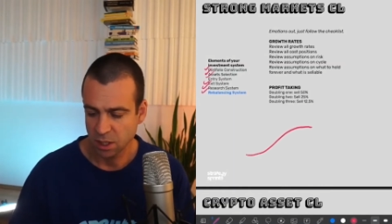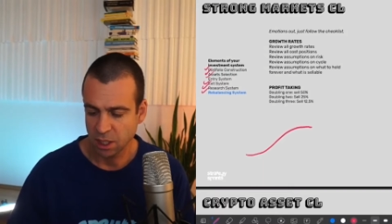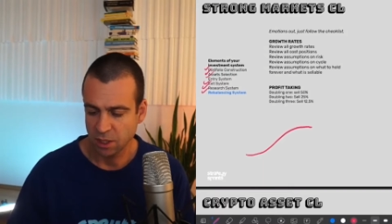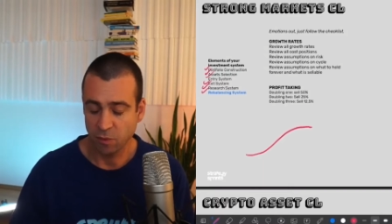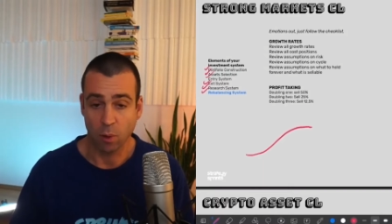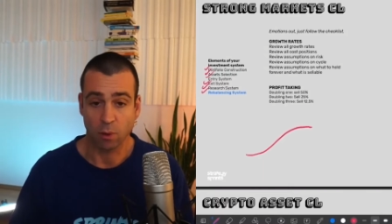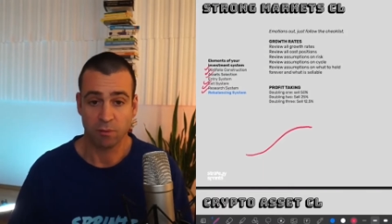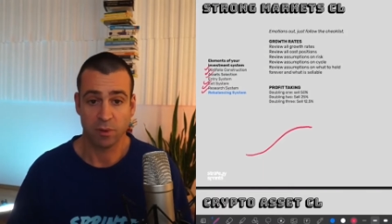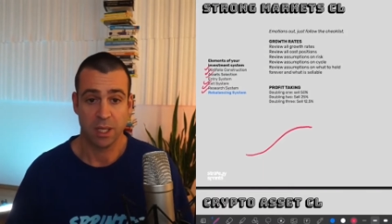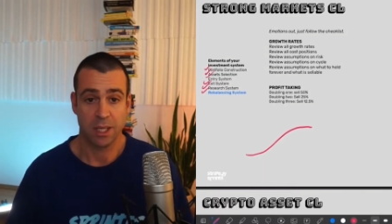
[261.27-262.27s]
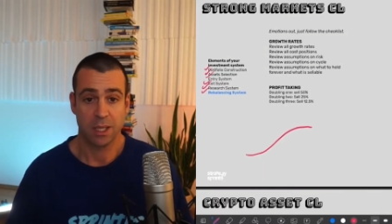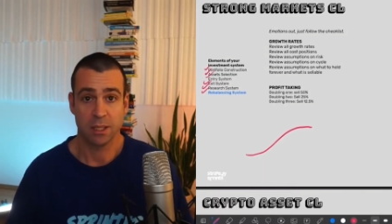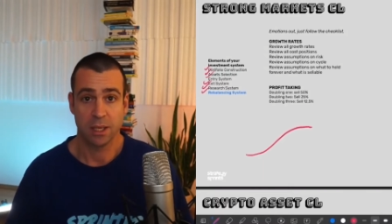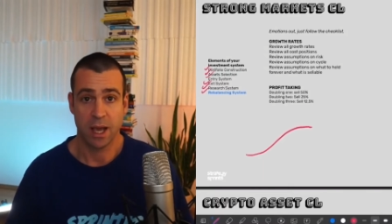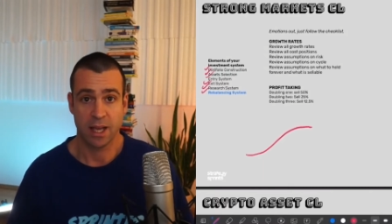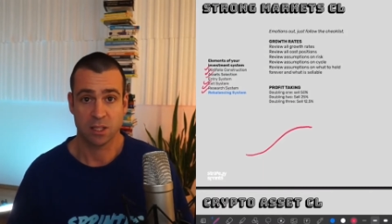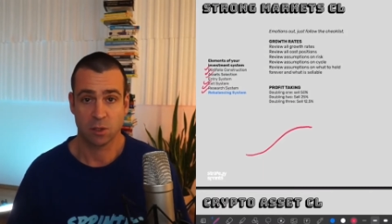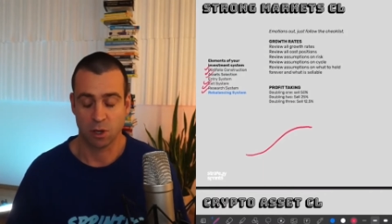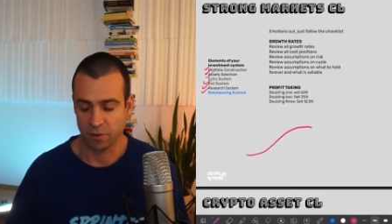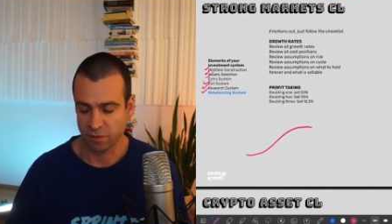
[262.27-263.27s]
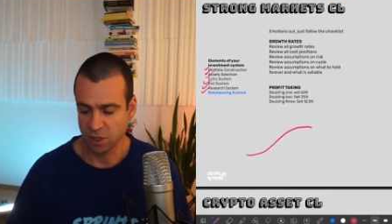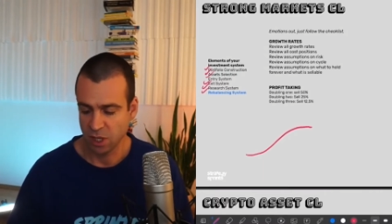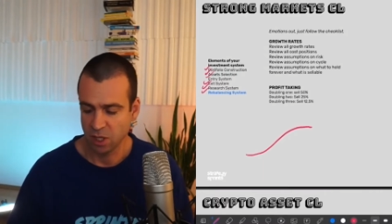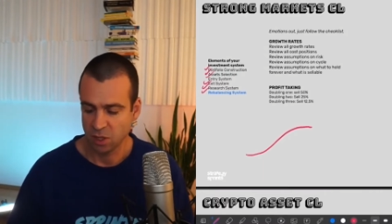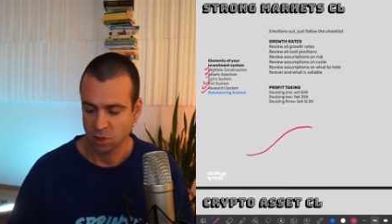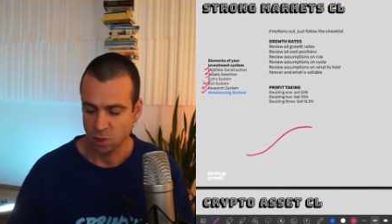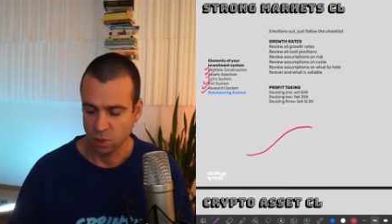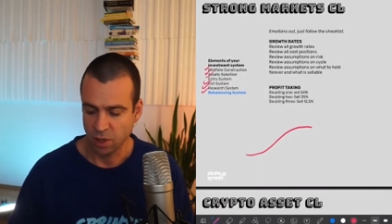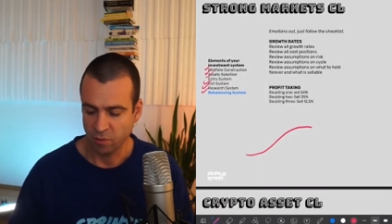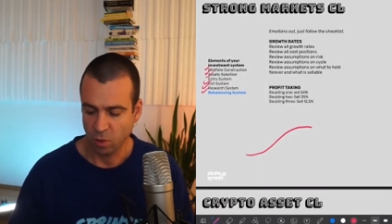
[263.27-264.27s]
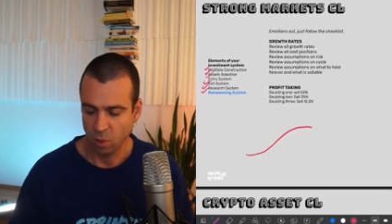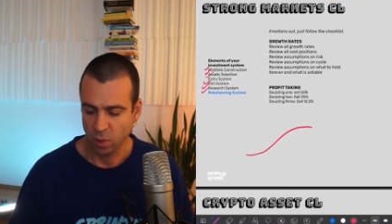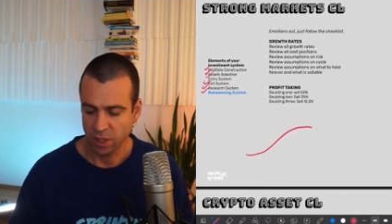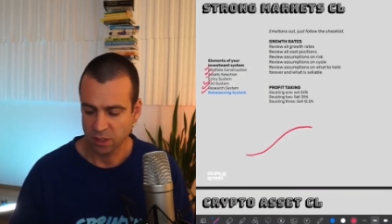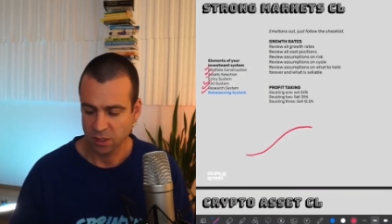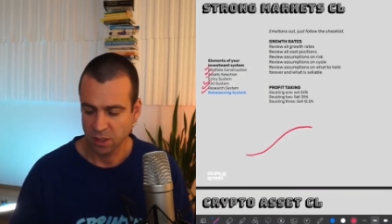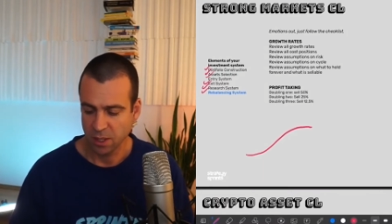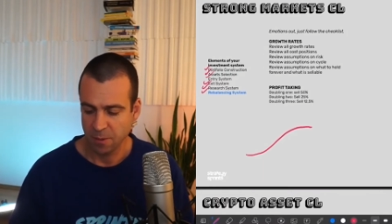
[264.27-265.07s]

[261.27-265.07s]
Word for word: evolve in S curves. So you have always